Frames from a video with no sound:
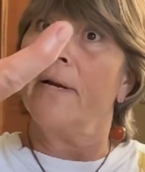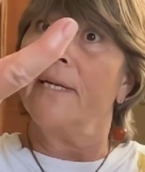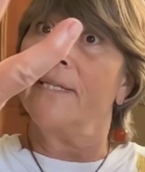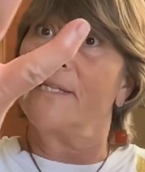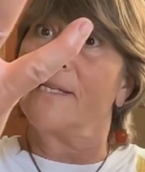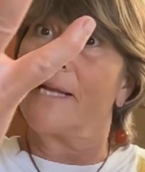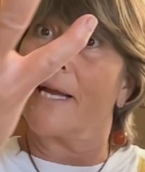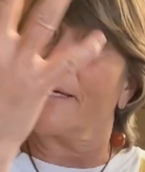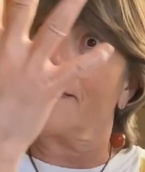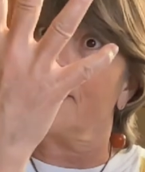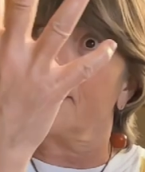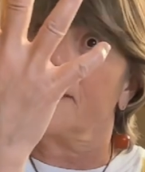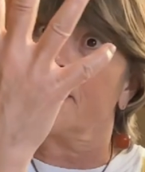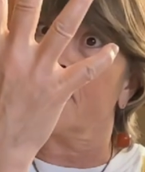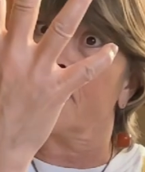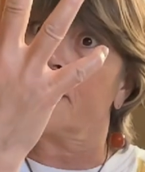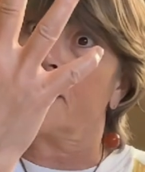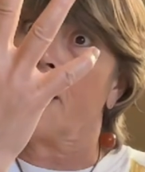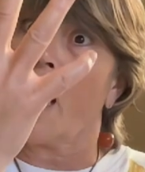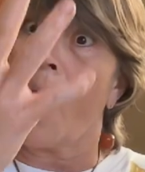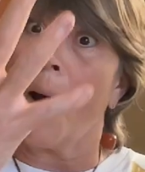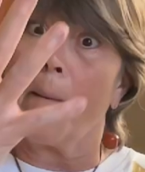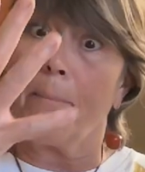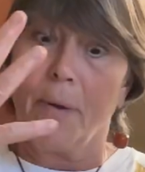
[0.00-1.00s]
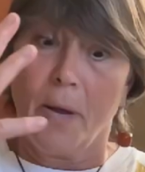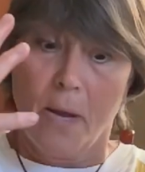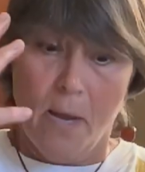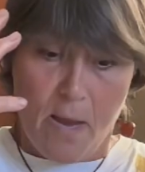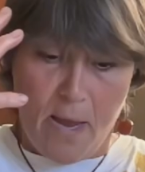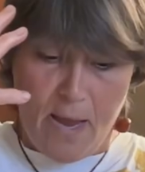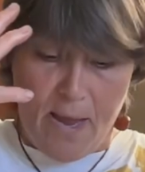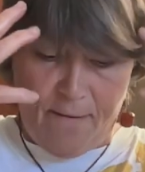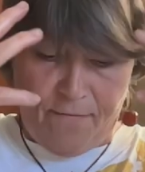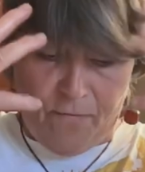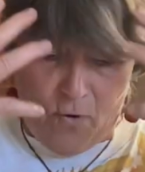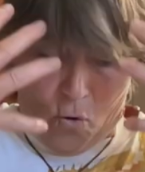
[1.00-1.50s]
it's like stop,
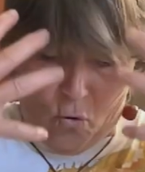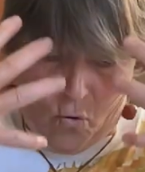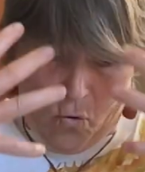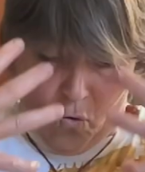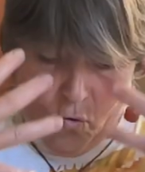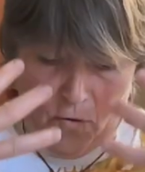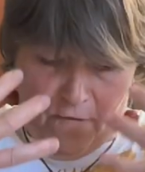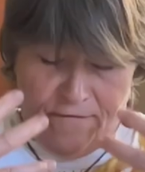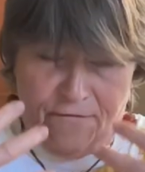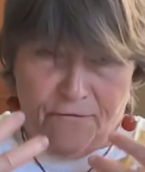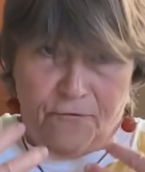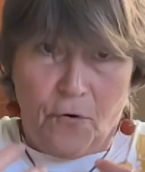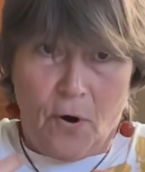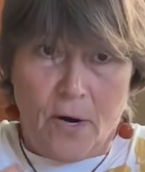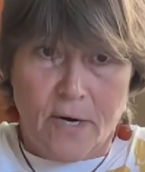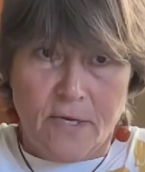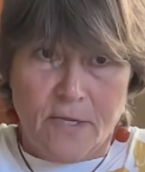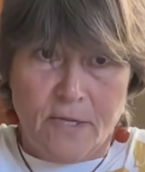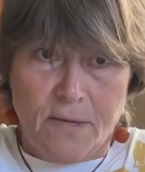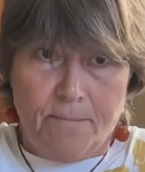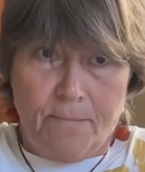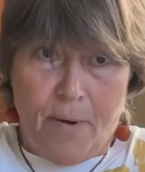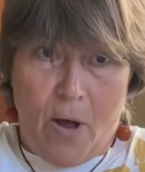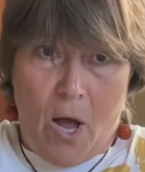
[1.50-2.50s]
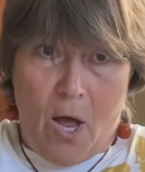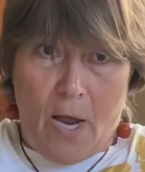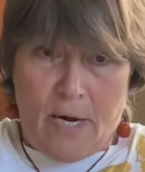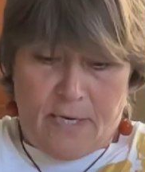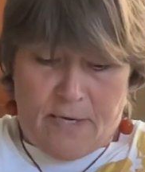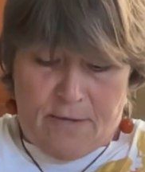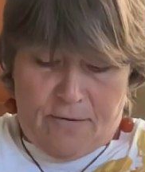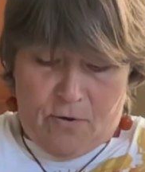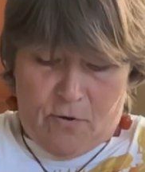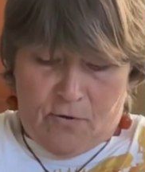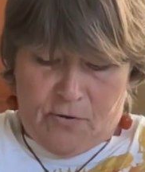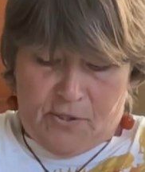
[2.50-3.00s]
and the whole front of the
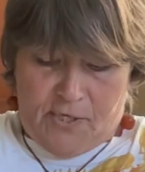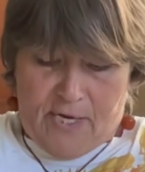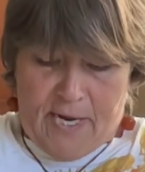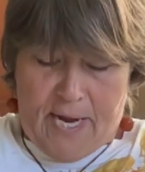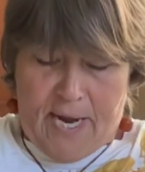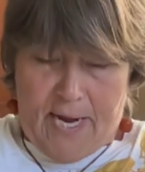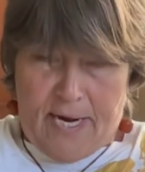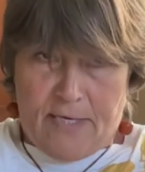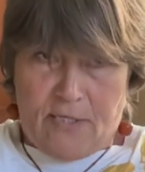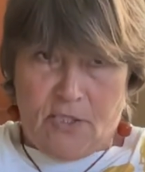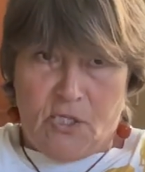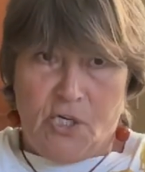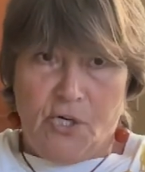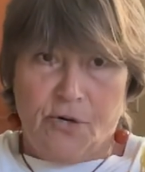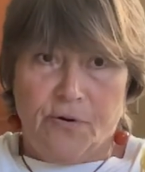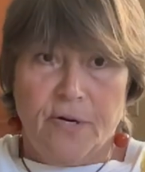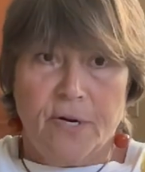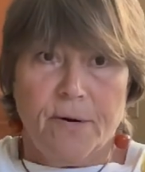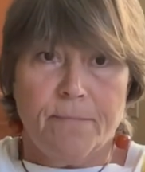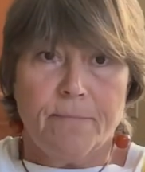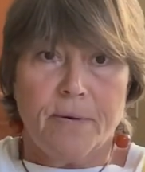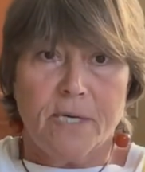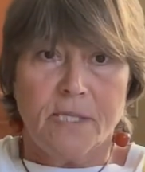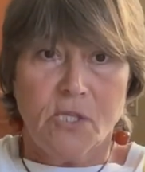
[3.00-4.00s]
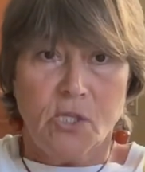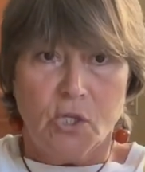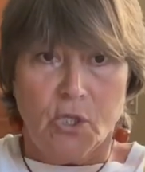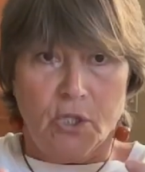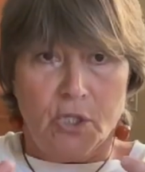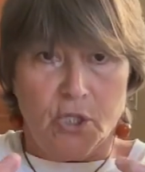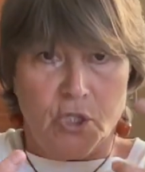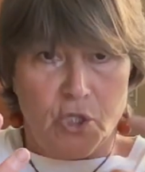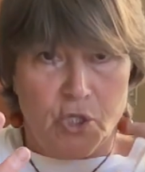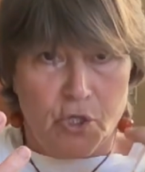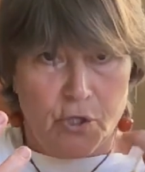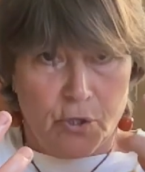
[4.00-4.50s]
body, those anterior
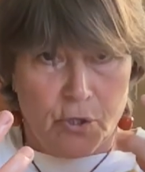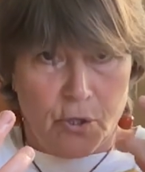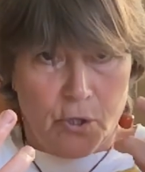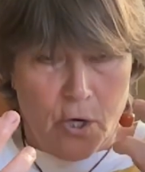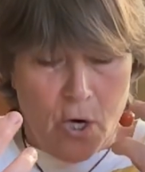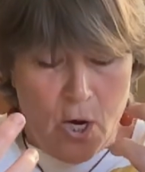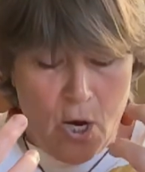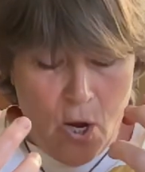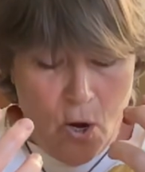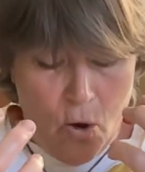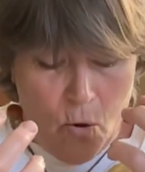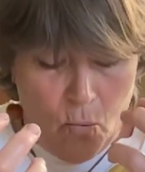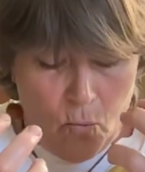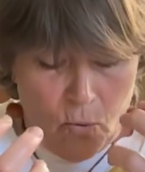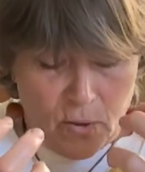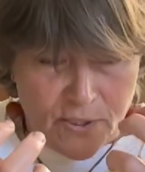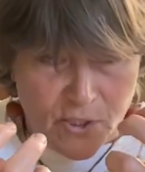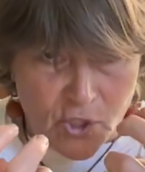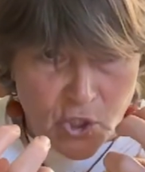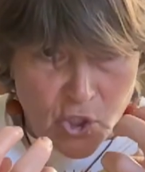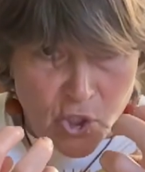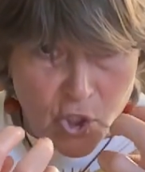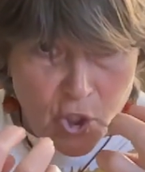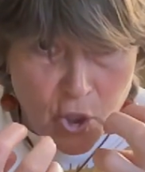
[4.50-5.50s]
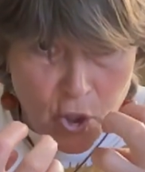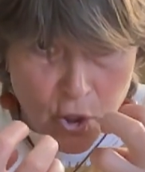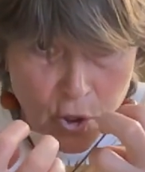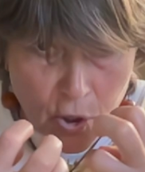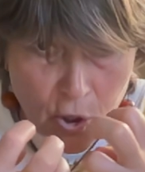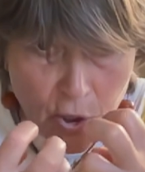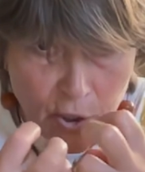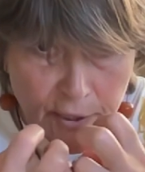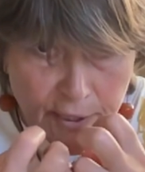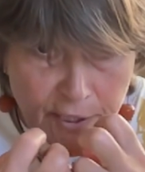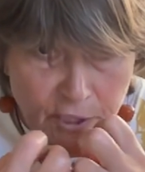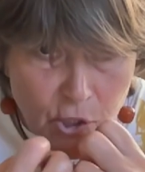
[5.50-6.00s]
musculature, wants to
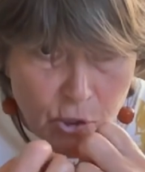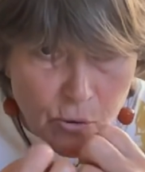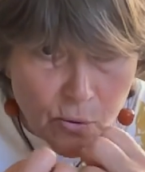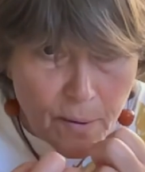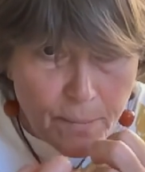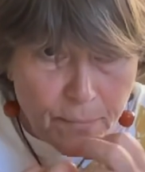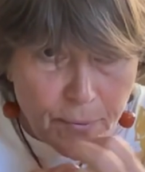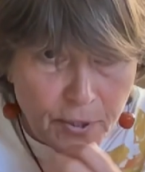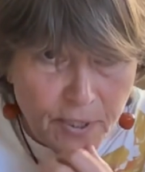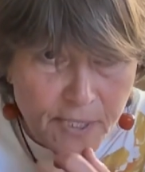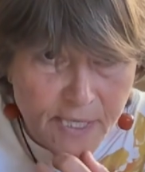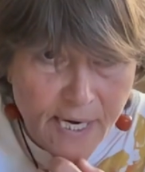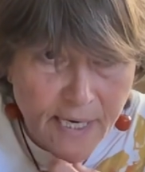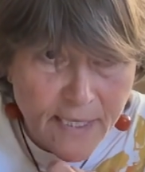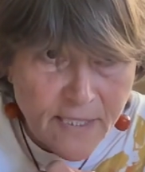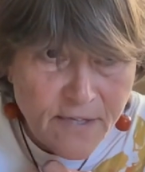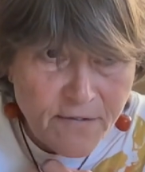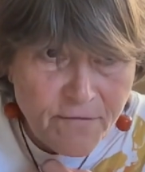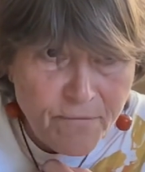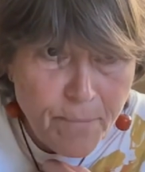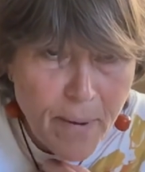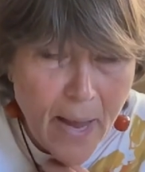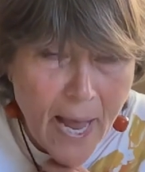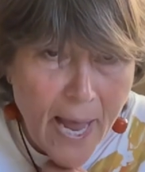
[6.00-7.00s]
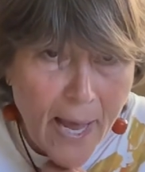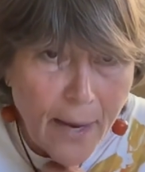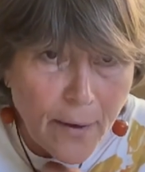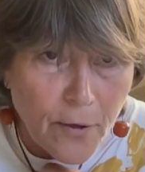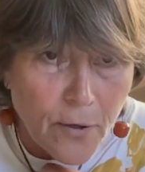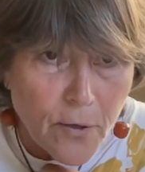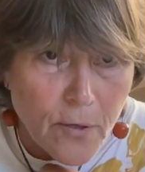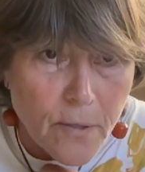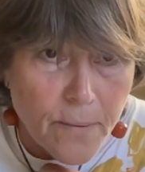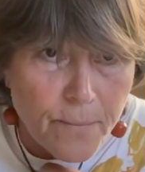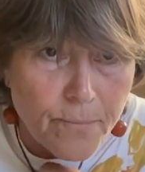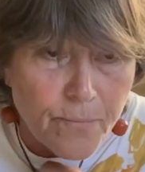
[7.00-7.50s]
curl into a protective
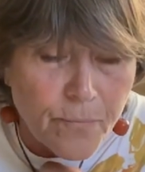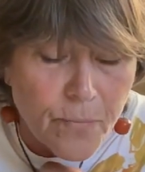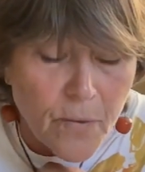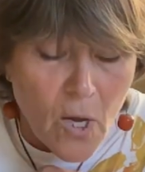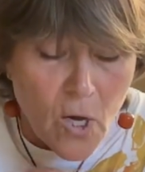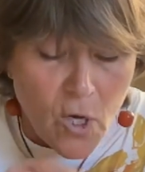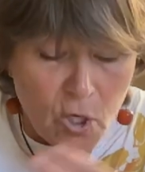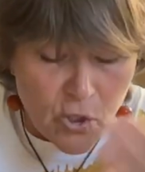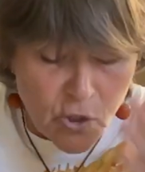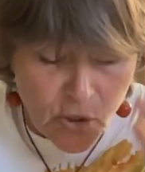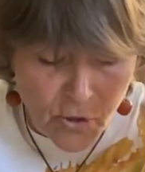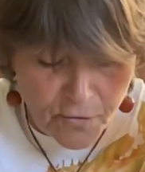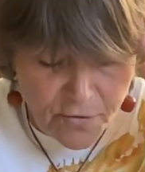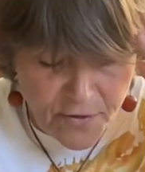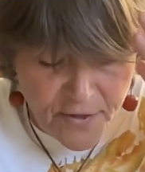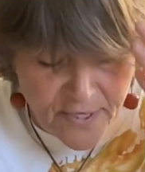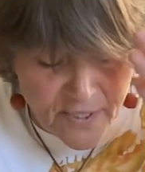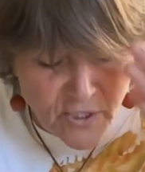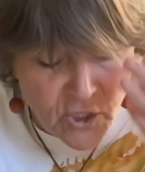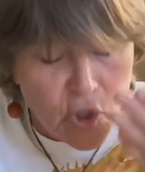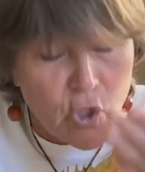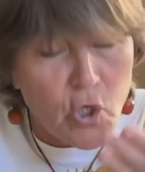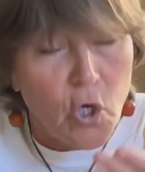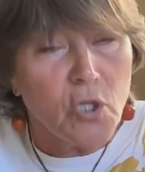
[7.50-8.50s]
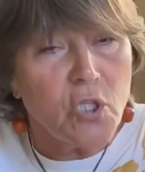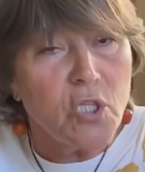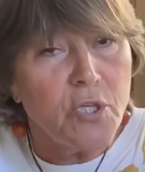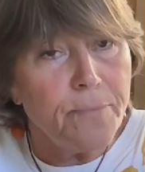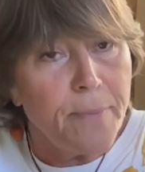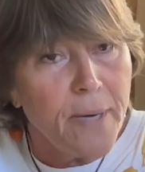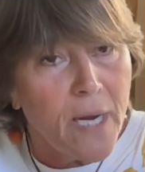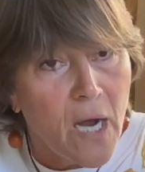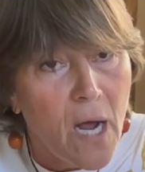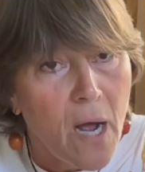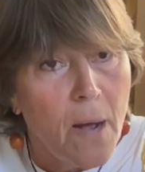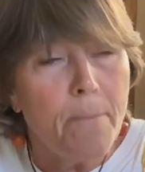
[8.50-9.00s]
pattern. So things start to
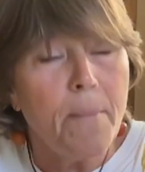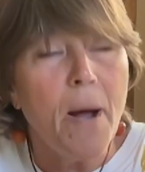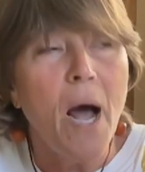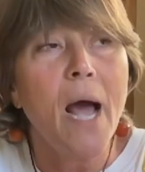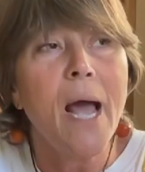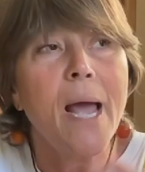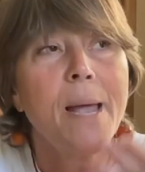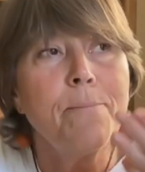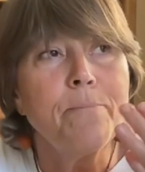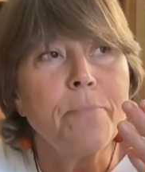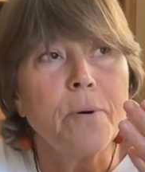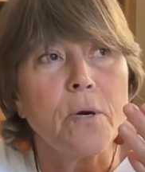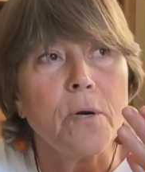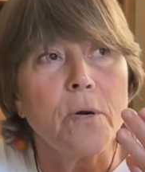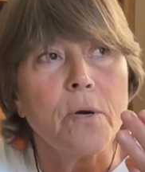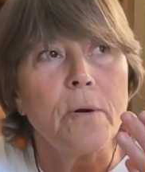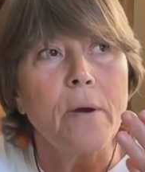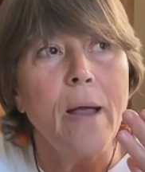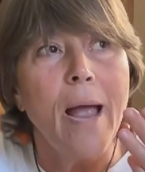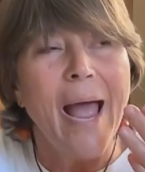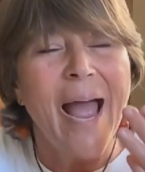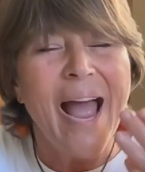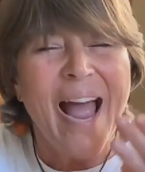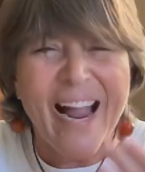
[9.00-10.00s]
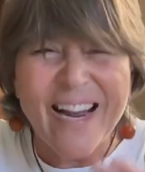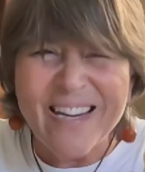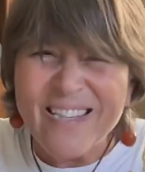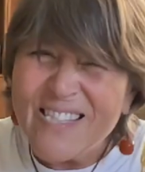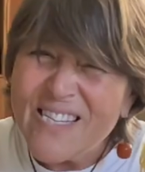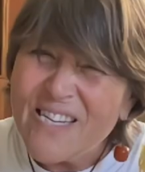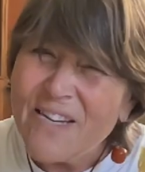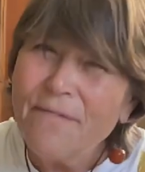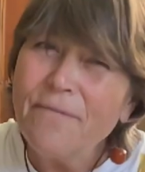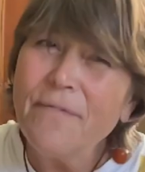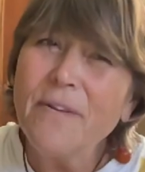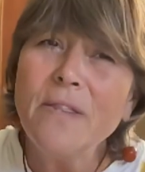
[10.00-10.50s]
become
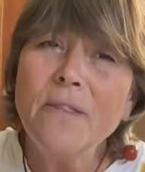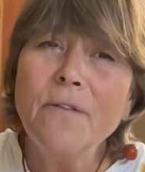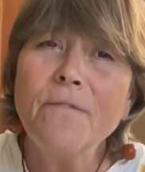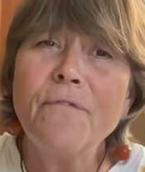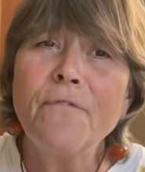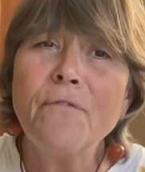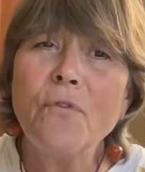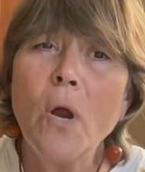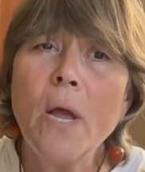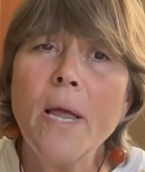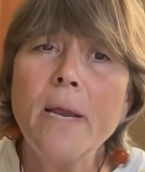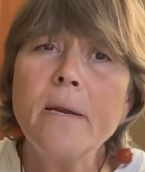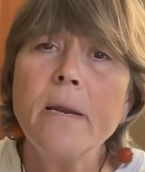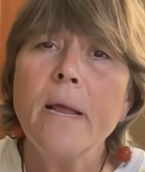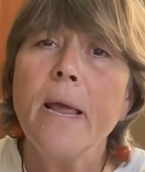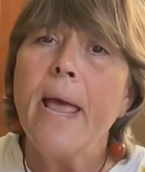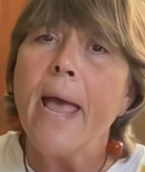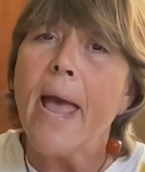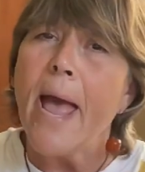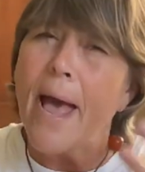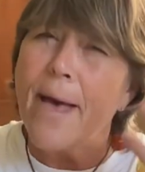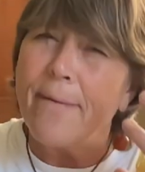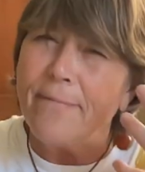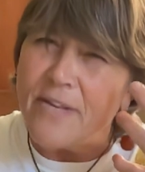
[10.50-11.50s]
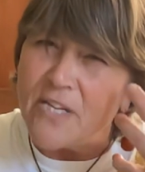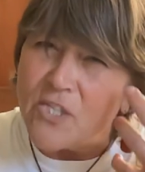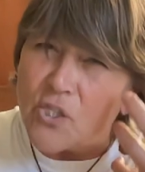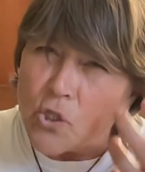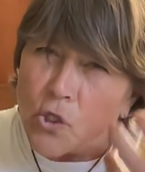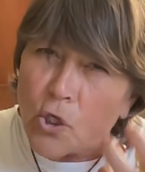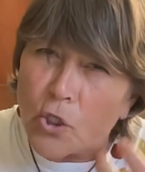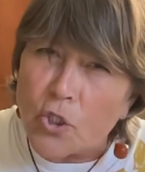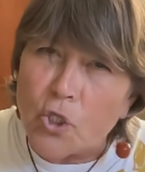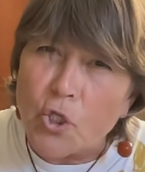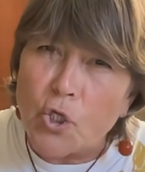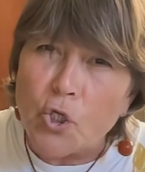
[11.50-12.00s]
hyperactive in the front, and they
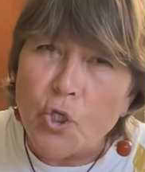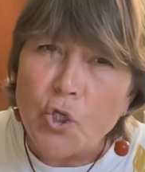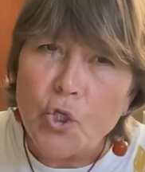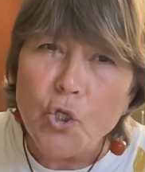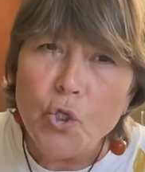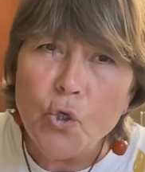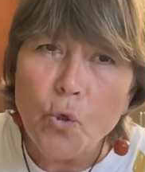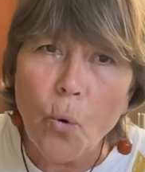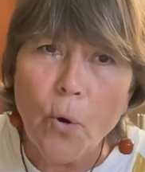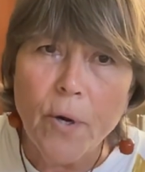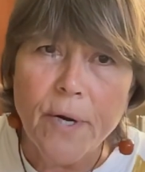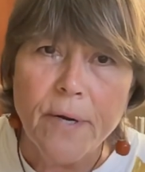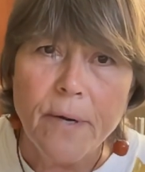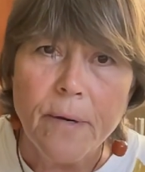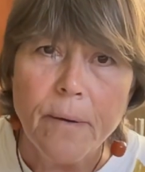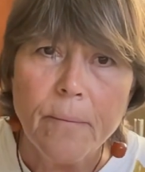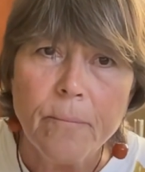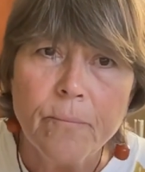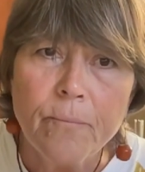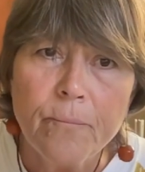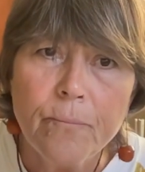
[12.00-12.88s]
start to shorten.